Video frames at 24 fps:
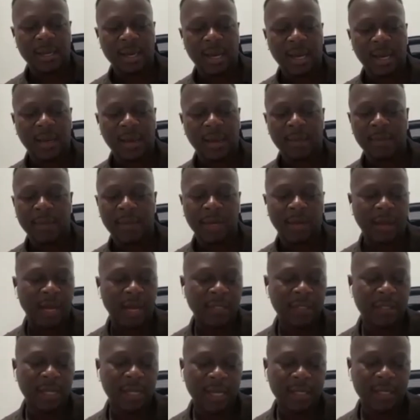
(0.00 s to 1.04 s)
I mean,
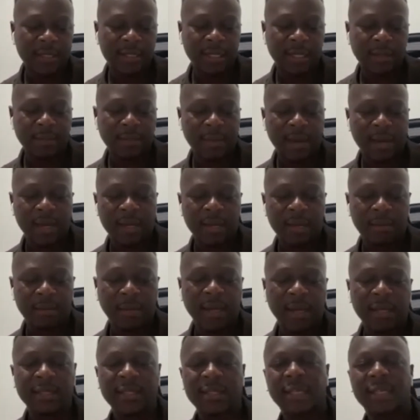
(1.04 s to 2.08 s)
I did
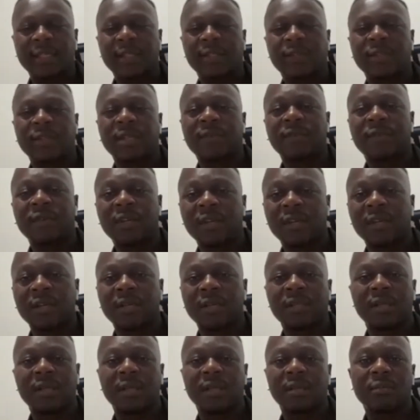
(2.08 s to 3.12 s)
my 6 to 7
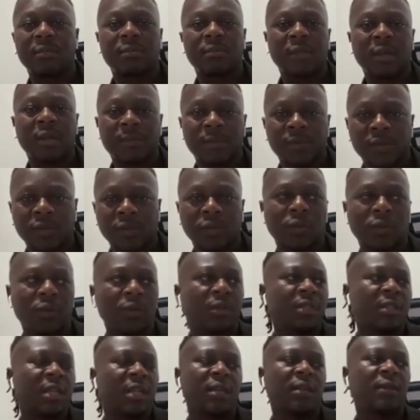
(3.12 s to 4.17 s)
years in
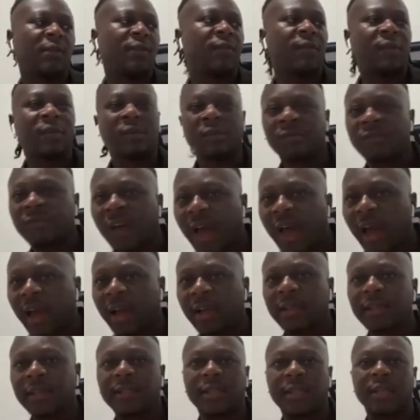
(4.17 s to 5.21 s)
Ipsos and
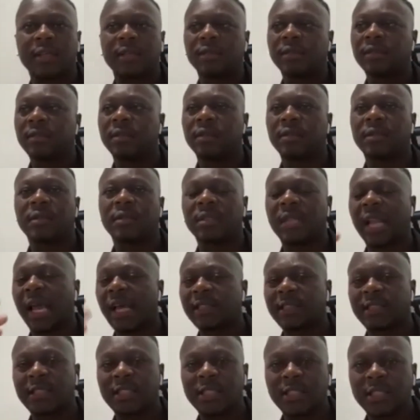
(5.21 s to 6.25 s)
Fieldfax and
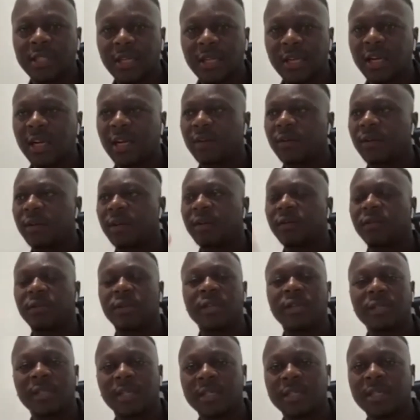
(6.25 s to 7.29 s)
Slazenger and
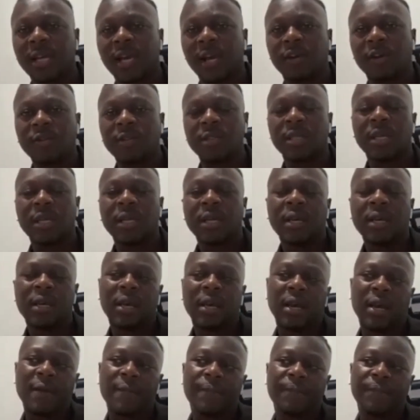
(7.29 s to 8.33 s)
Research House.
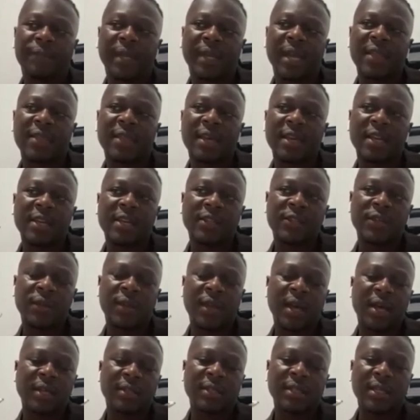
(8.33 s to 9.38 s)
And then in
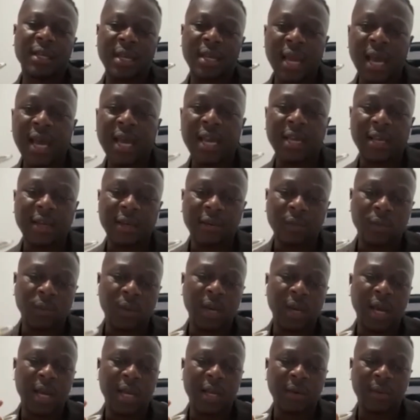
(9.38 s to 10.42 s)
2009,
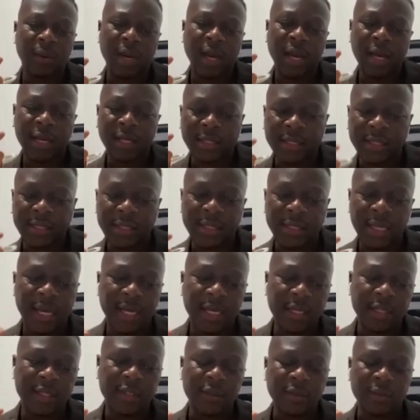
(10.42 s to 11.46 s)
when I
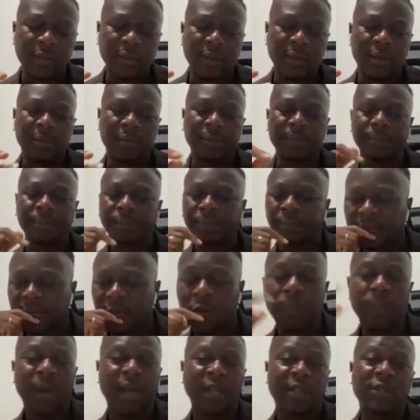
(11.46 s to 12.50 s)
decided to
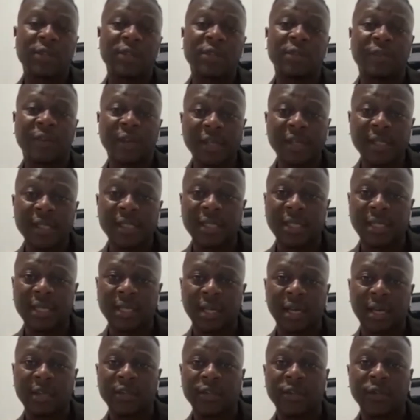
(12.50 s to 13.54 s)
go back to university
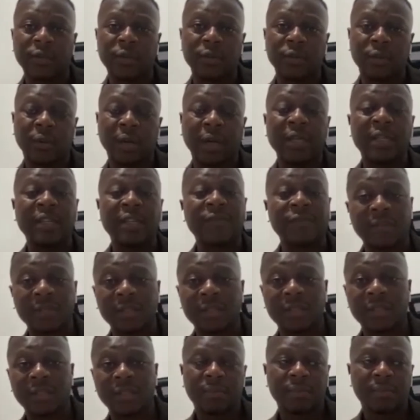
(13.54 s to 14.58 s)
and do a different
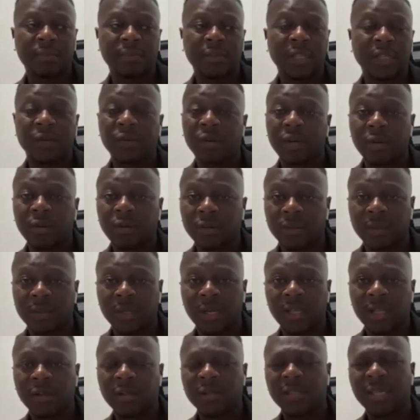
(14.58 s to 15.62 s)
degree
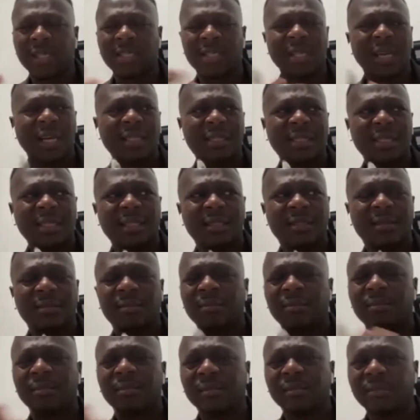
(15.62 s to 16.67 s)
altogether, because I did
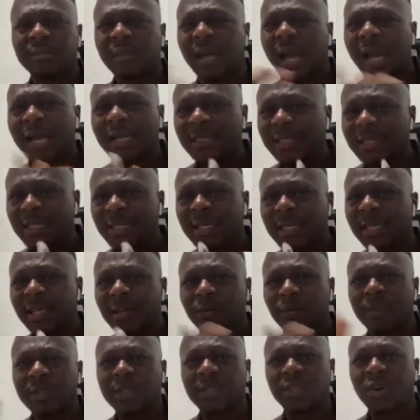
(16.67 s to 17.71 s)
IT and
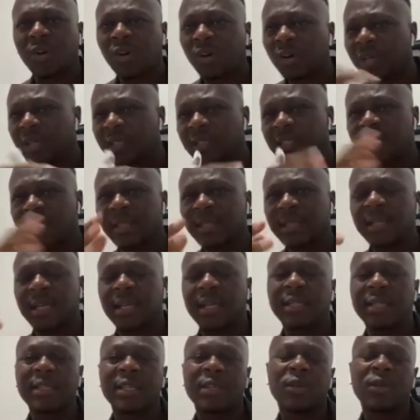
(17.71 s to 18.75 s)
it was college and this,
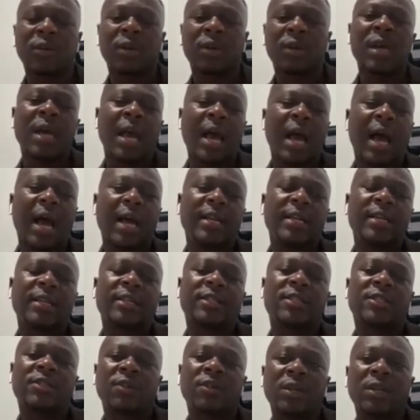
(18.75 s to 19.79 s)
and I said, look, I need a
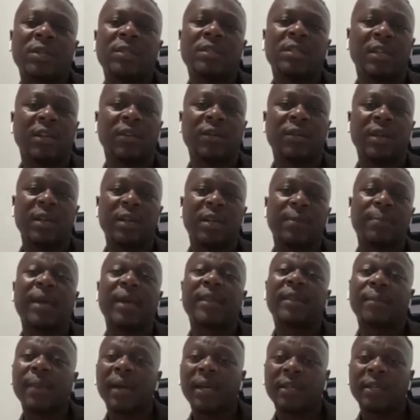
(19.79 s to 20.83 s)
solid degree,
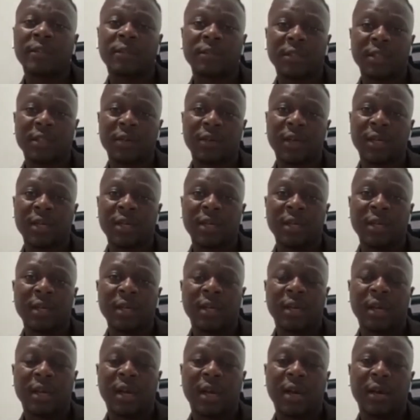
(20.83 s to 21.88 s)
mathematical degree.
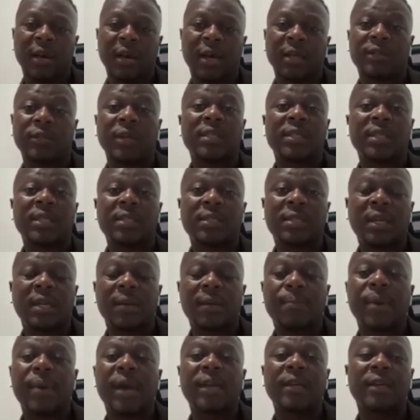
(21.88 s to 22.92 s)
And so I did
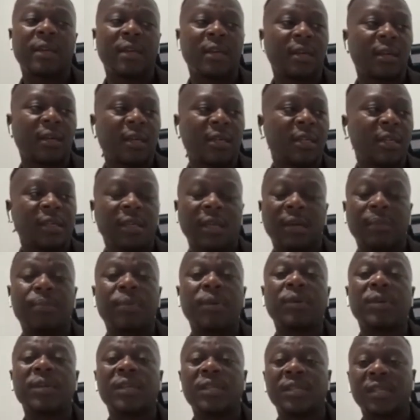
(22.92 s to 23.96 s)
banking, I did
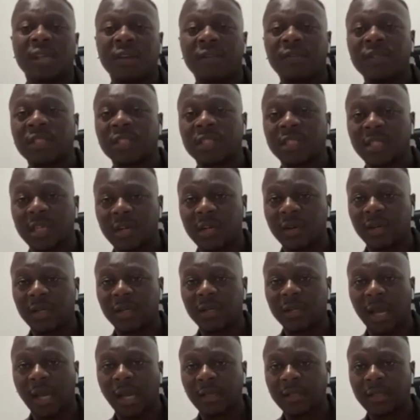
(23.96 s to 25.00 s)
building service engineering,
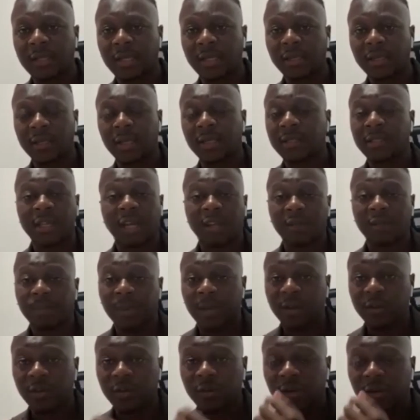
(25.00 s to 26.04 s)
actually, at South
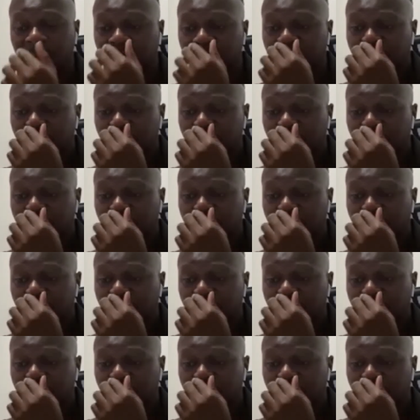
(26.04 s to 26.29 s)
Bank Uni.